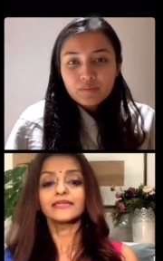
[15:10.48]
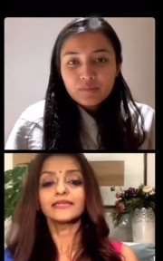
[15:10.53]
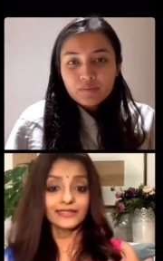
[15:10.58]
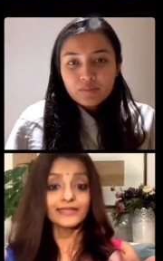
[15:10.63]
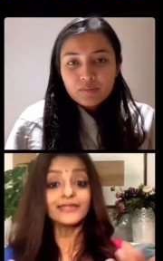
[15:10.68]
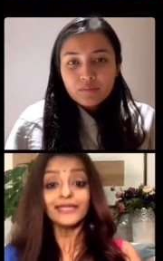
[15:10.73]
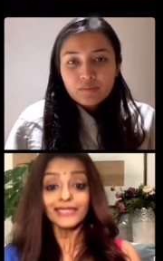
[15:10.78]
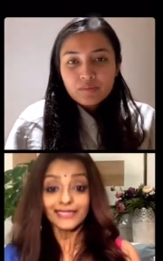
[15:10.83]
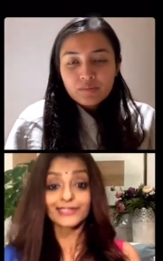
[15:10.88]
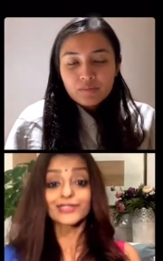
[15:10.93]

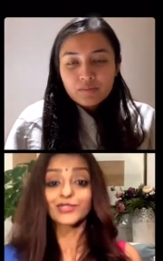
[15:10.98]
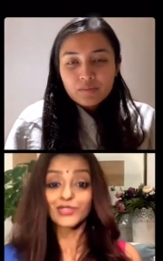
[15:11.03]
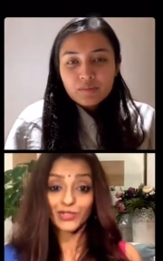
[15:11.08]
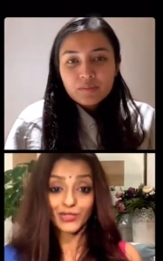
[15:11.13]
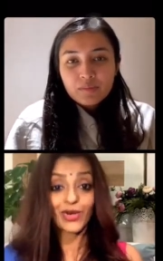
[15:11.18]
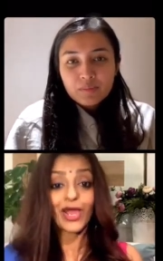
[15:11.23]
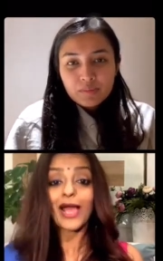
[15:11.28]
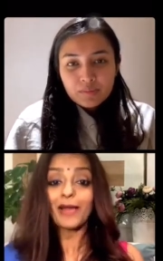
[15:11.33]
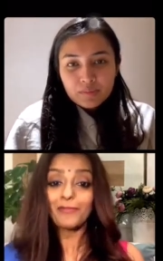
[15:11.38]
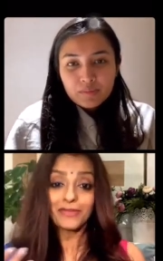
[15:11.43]

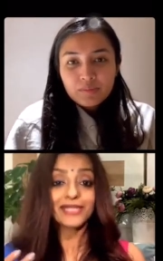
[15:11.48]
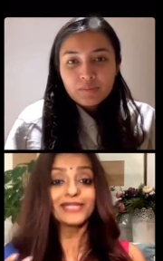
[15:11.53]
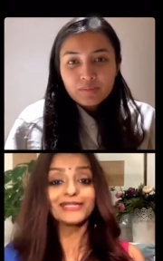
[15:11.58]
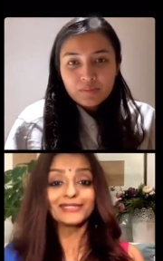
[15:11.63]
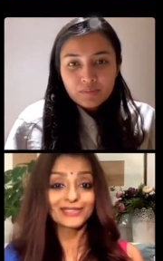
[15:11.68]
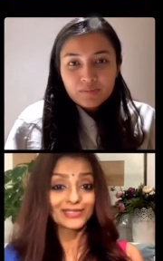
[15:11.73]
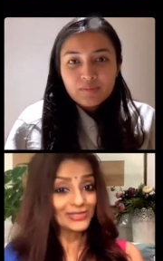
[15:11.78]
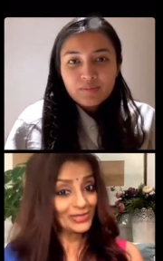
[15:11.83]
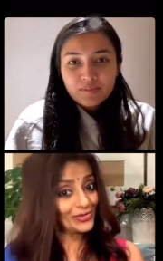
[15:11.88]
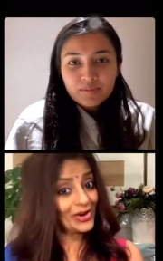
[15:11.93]
Speaker 1: Instagram and
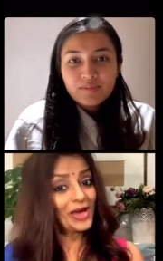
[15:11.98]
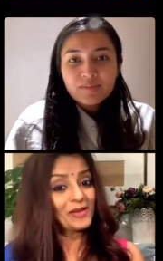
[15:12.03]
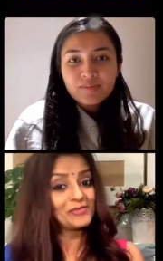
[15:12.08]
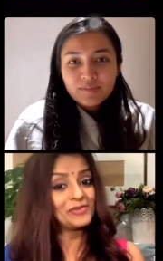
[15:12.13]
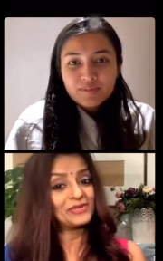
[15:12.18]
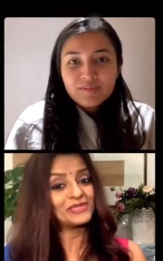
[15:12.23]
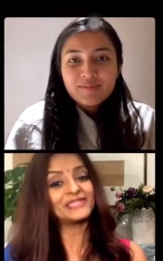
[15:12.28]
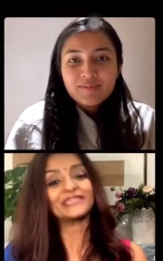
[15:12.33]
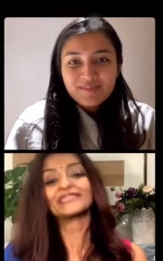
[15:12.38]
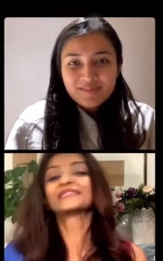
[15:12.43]

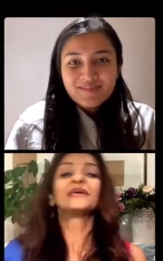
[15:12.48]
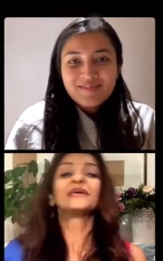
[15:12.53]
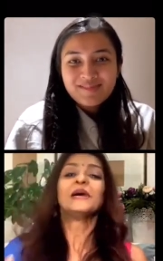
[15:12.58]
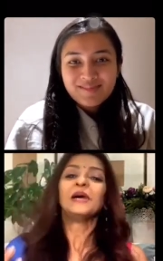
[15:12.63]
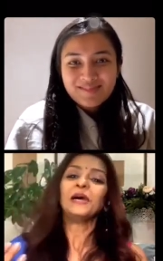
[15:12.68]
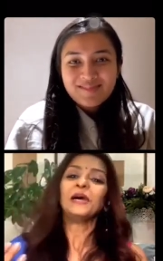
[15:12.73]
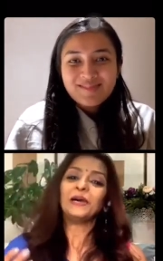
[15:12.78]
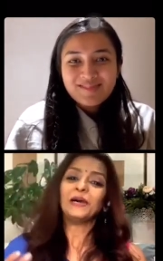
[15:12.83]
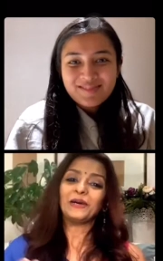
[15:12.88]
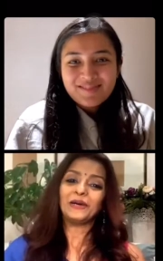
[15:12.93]
Instagrammers
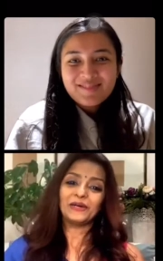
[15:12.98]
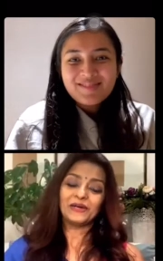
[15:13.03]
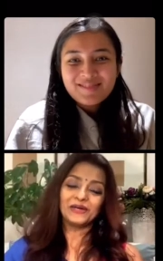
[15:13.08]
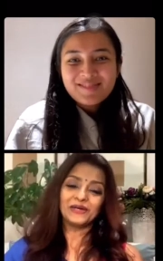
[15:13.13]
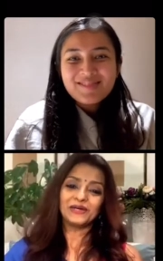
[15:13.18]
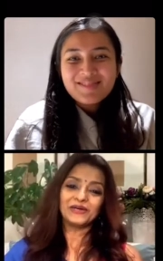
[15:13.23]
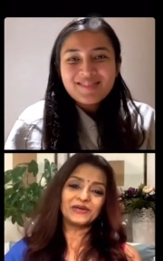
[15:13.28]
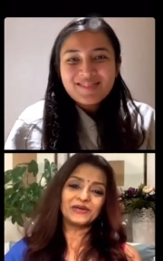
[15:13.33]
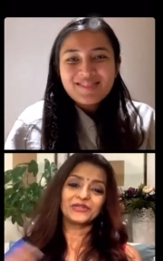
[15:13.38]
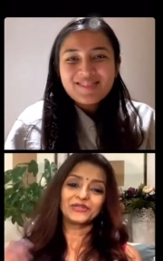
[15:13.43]

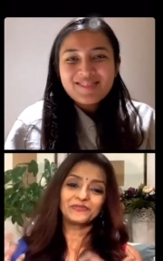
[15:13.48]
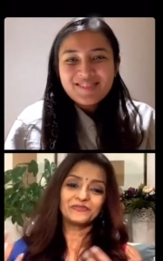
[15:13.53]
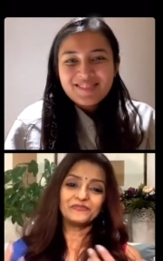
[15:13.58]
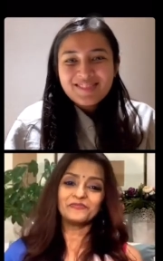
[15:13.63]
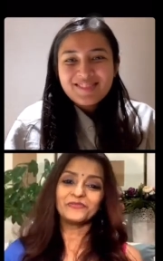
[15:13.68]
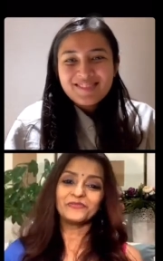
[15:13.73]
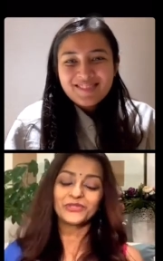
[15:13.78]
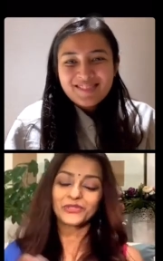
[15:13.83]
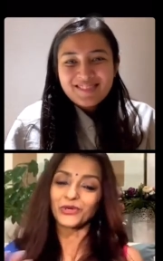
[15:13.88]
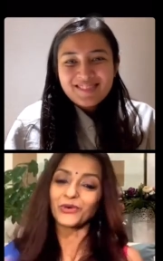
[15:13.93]

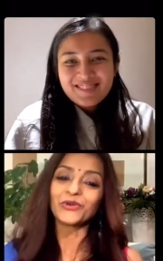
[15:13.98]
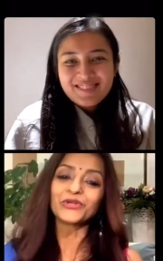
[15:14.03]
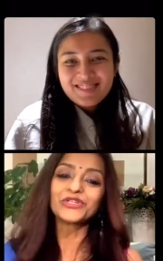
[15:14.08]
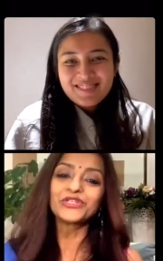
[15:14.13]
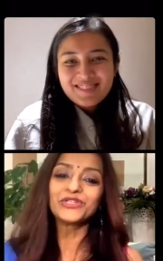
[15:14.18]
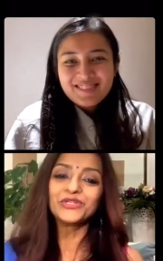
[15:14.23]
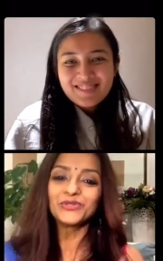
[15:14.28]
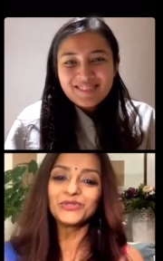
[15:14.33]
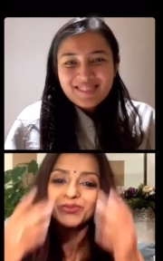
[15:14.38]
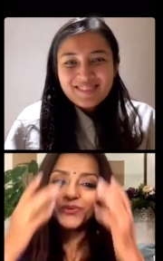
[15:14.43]
daunt
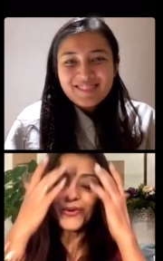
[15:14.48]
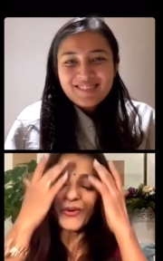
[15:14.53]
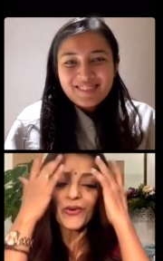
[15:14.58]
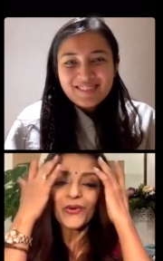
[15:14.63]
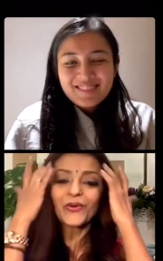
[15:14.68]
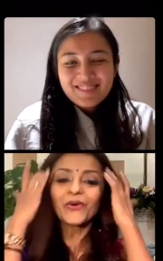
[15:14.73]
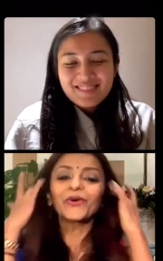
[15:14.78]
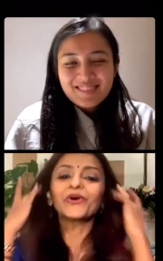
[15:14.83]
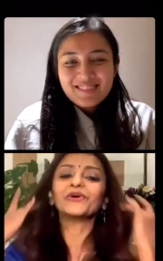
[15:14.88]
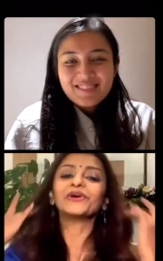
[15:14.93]
you
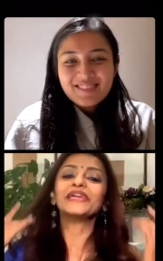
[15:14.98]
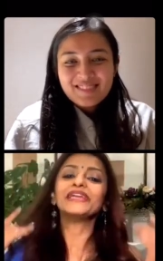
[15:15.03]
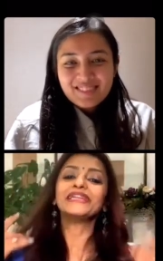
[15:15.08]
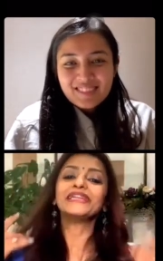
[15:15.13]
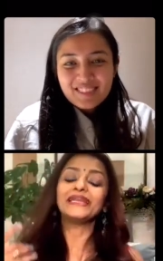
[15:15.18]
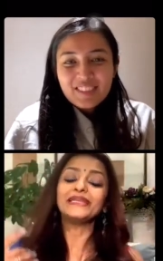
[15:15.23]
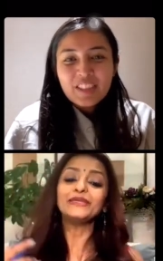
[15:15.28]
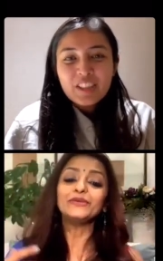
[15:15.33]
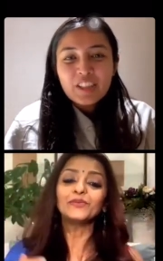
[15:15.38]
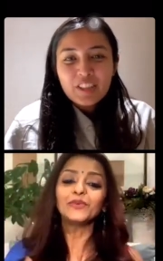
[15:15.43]
or in
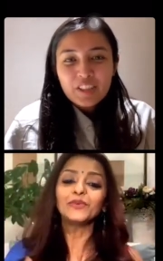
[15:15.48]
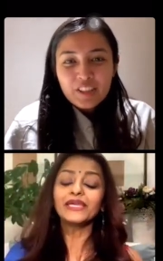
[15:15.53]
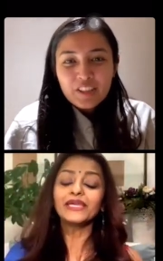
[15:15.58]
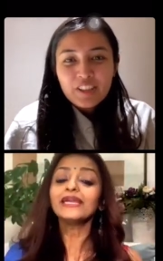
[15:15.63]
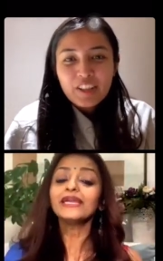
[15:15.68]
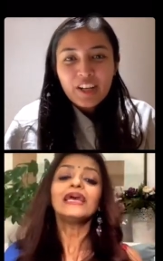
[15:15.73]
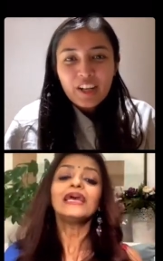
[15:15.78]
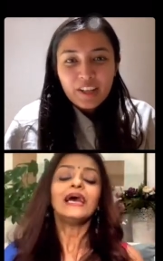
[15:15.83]
any way.